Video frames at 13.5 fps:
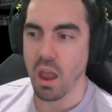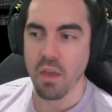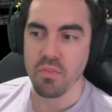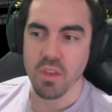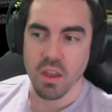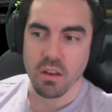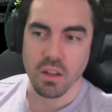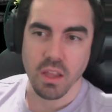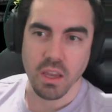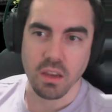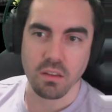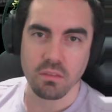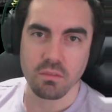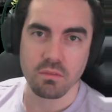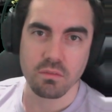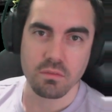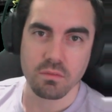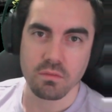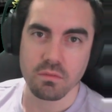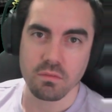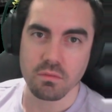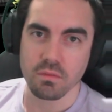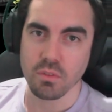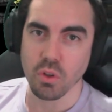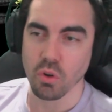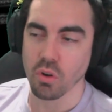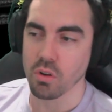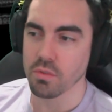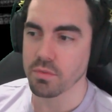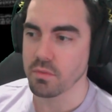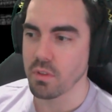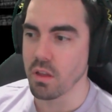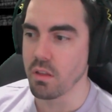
and then like log off